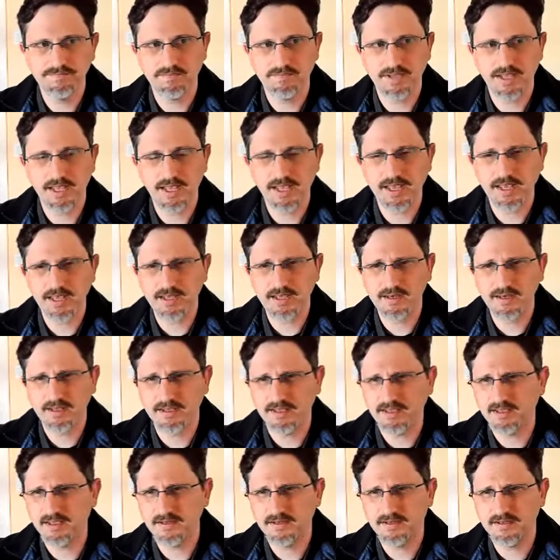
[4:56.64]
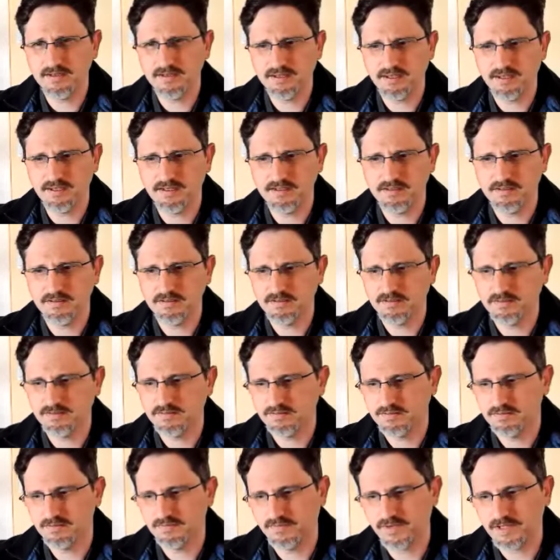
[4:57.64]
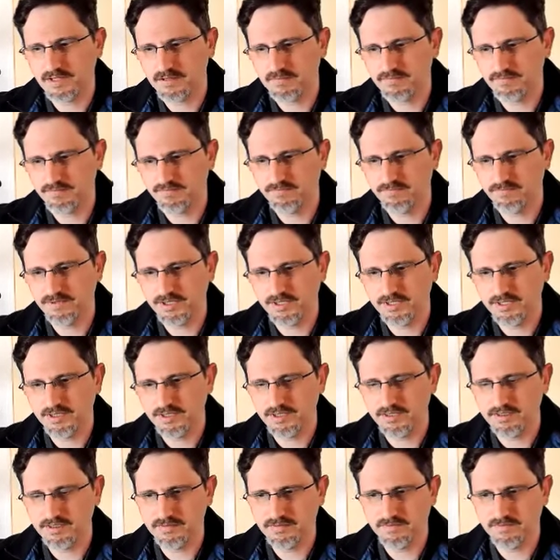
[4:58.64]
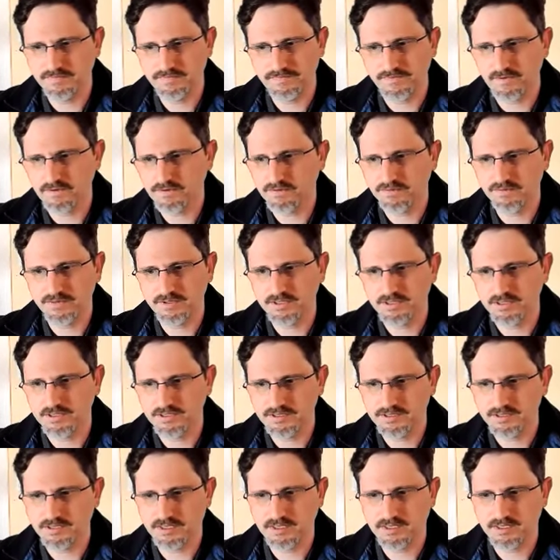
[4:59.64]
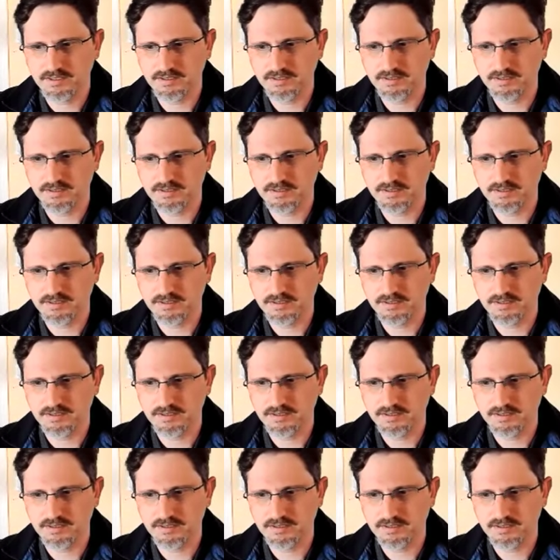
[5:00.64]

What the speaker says: add in and develop really photorealistic